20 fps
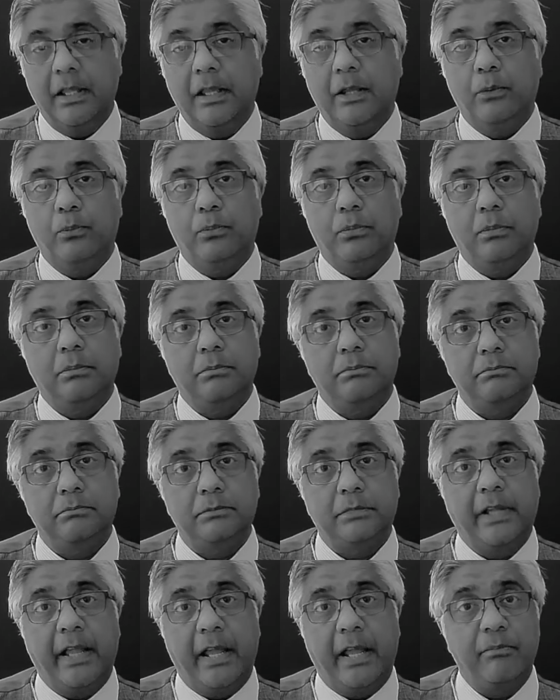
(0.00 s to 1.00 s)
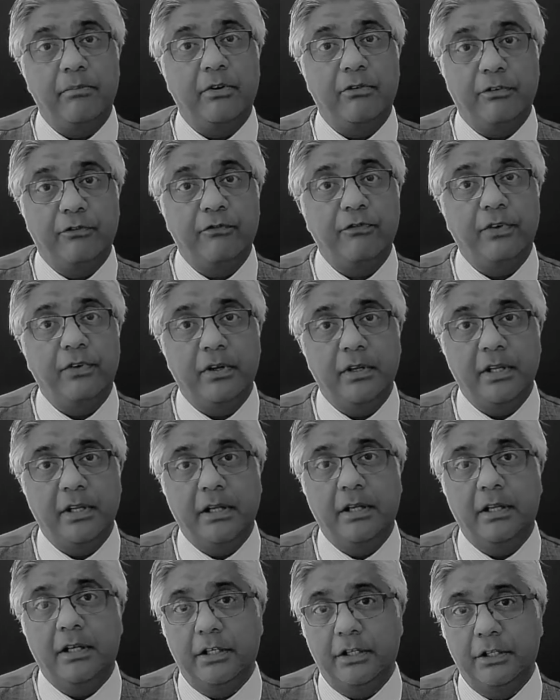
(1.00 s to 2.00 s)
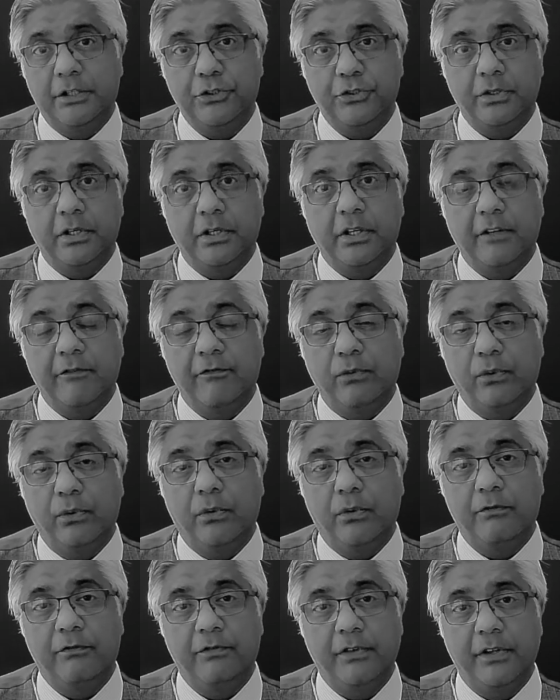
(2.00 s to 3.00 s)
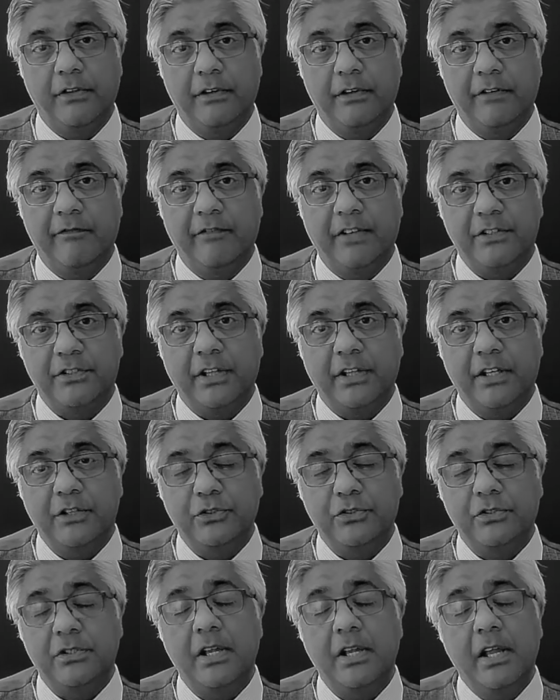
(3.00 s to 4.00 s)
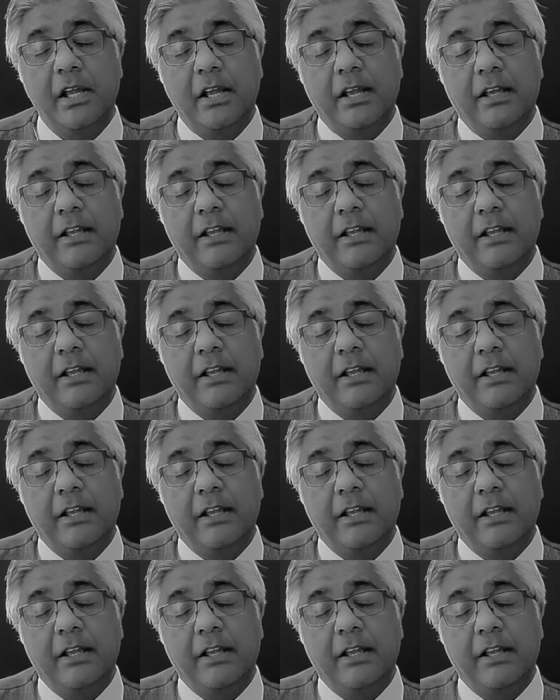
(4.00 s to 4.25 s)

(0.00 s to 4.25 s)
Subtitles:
they can be referred in urgently for further investigations.